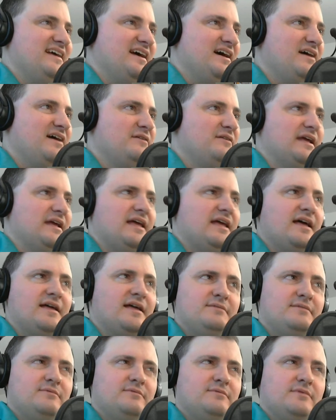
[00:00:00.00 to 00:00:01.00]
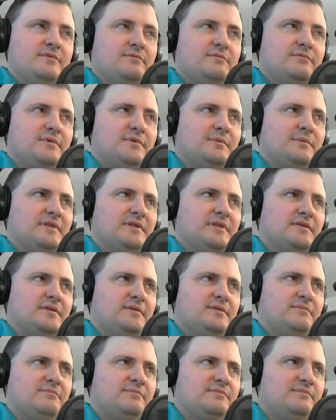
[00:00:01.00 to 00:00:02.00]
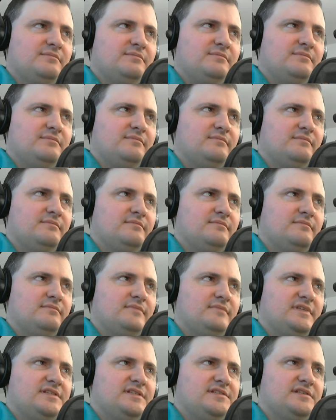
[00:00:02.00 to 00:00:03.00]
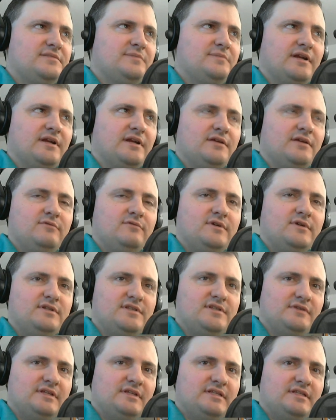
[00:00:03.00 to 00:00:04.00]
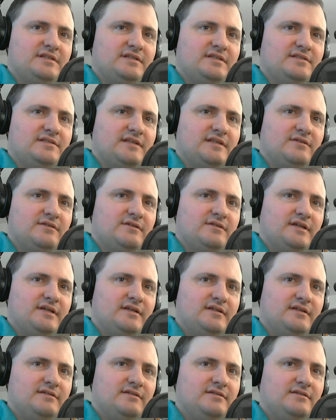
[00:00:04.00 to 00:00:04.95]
All right. What about Melissa's parting words? Have we discussed that? Okay.